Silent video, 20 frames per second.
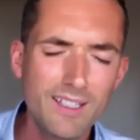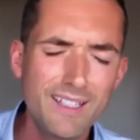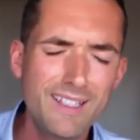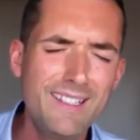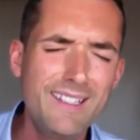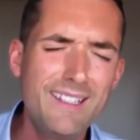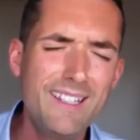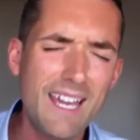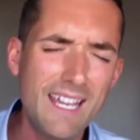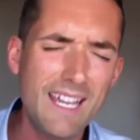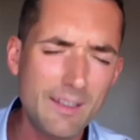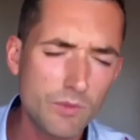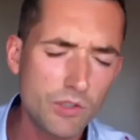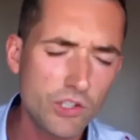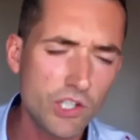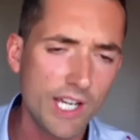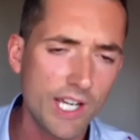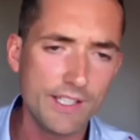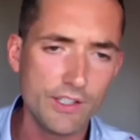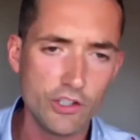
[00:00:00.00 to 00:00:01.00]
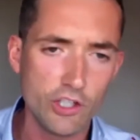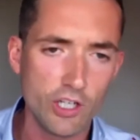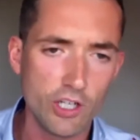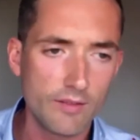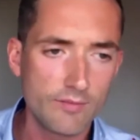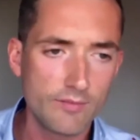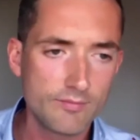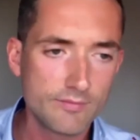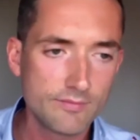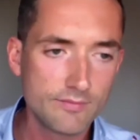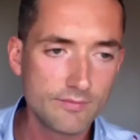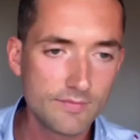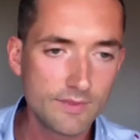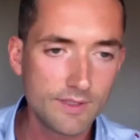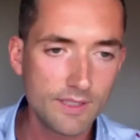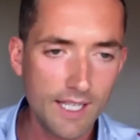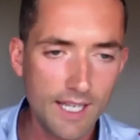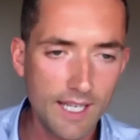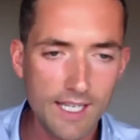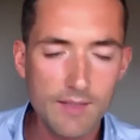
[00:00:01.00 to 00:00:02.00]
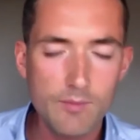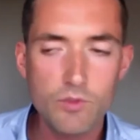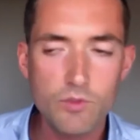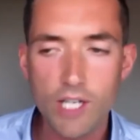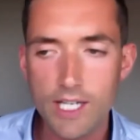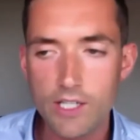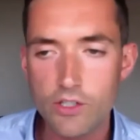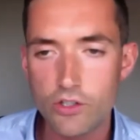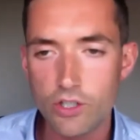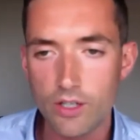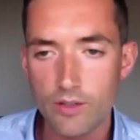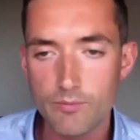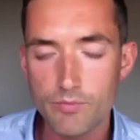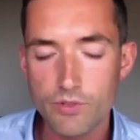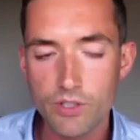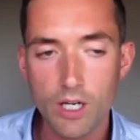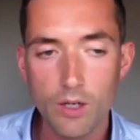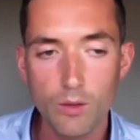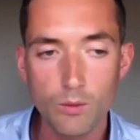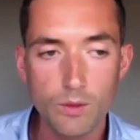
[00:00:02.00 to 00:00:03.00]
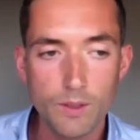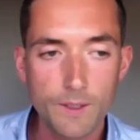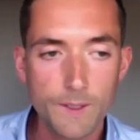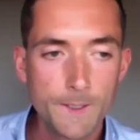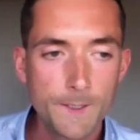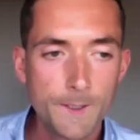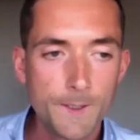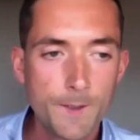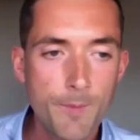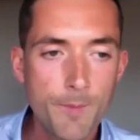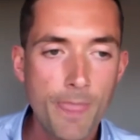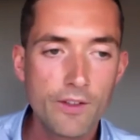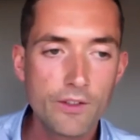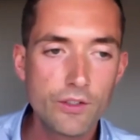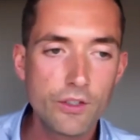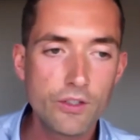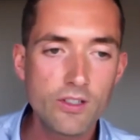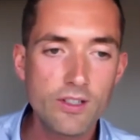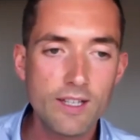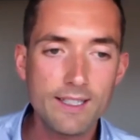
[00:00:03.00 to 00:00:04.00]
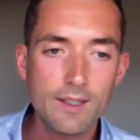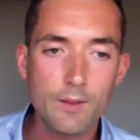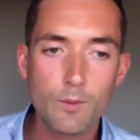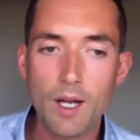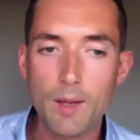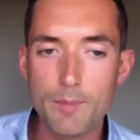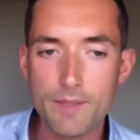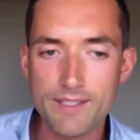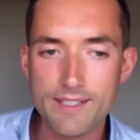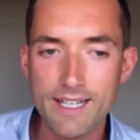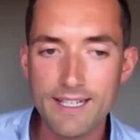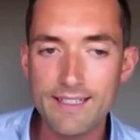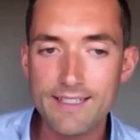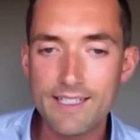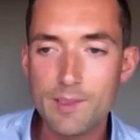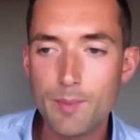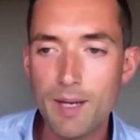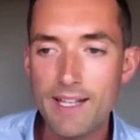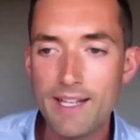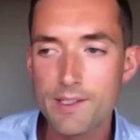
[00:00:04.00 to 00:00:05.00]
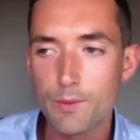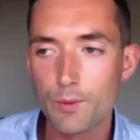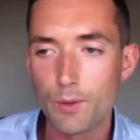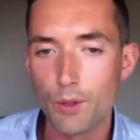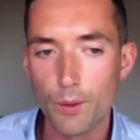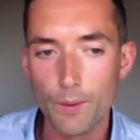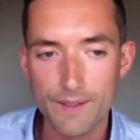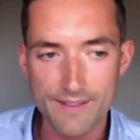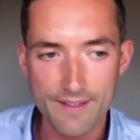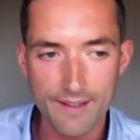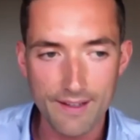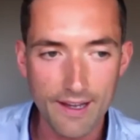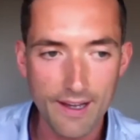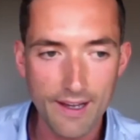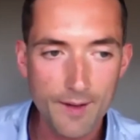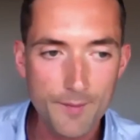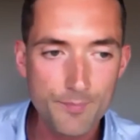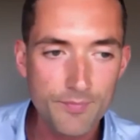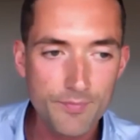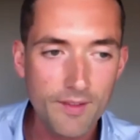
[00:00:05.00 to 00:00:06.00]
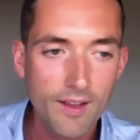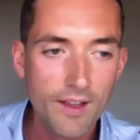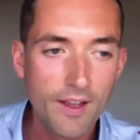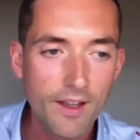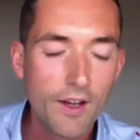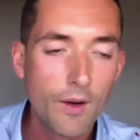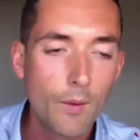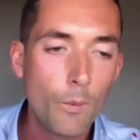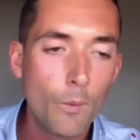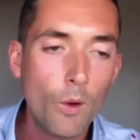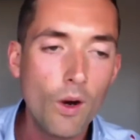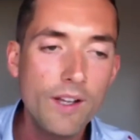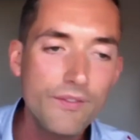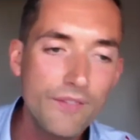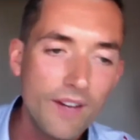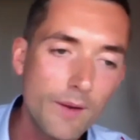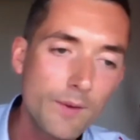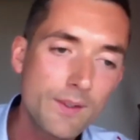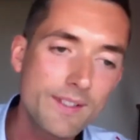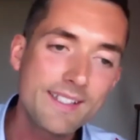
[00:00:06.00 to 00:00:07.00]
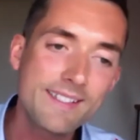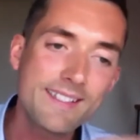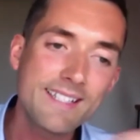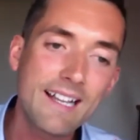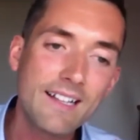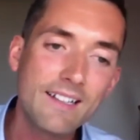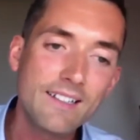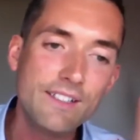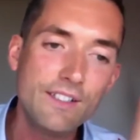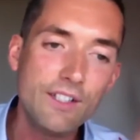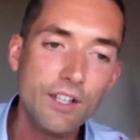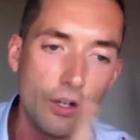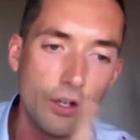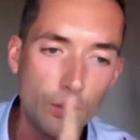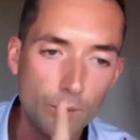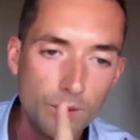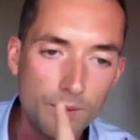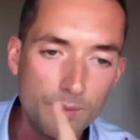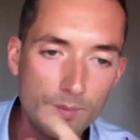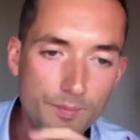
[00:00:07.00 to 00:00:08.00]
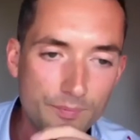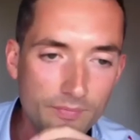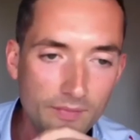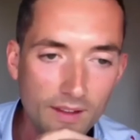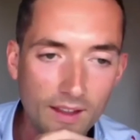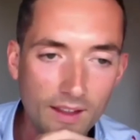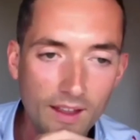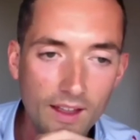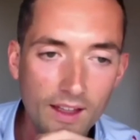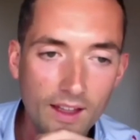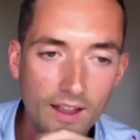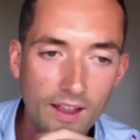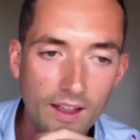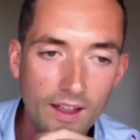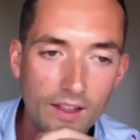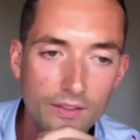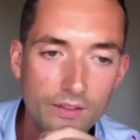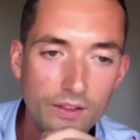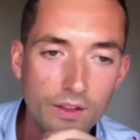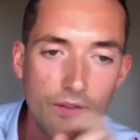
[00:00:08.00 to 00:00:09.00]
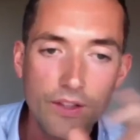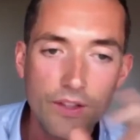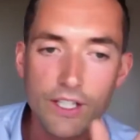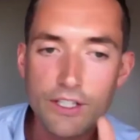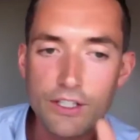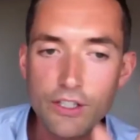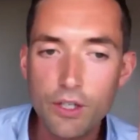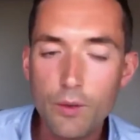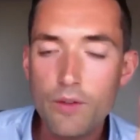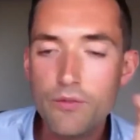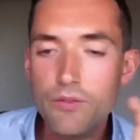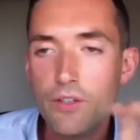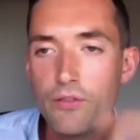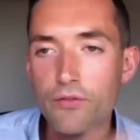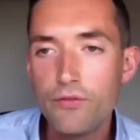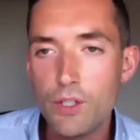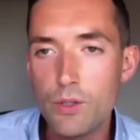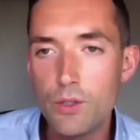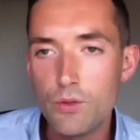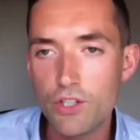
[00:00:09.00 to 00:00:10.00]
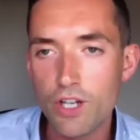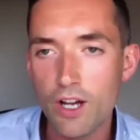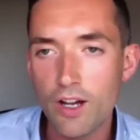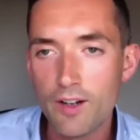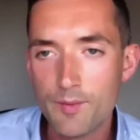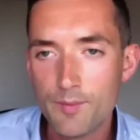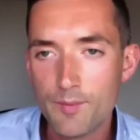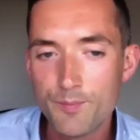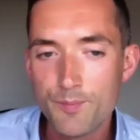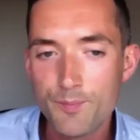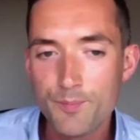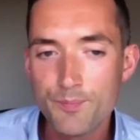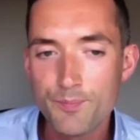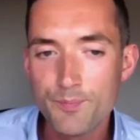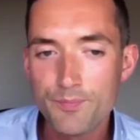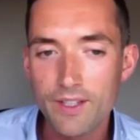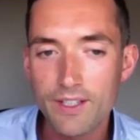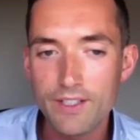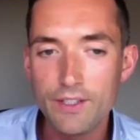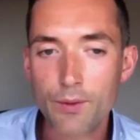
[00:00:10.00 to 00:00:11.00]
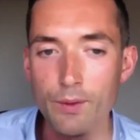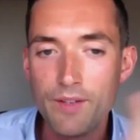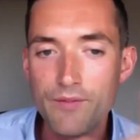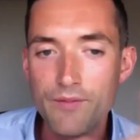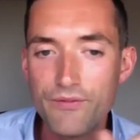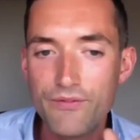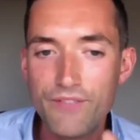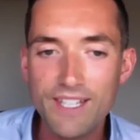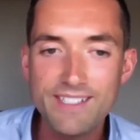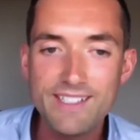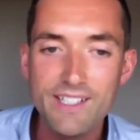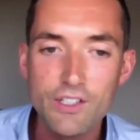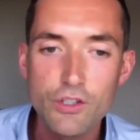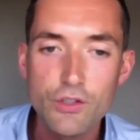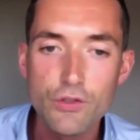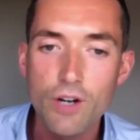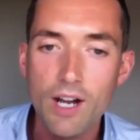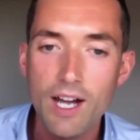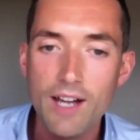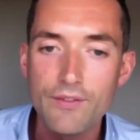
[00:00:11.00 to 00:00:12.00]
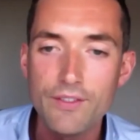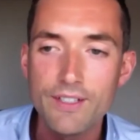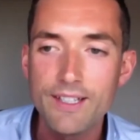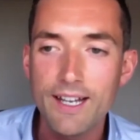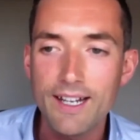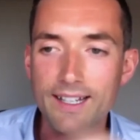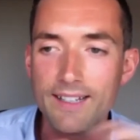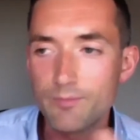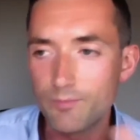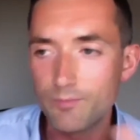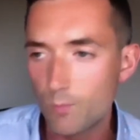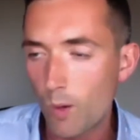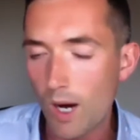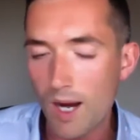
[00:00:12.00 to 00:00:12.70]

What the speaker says: Game changer. Game changer. So, just like the white Mercedes-Benz were always there, what if I was to tell you that the you of your future, that you envisage driving that white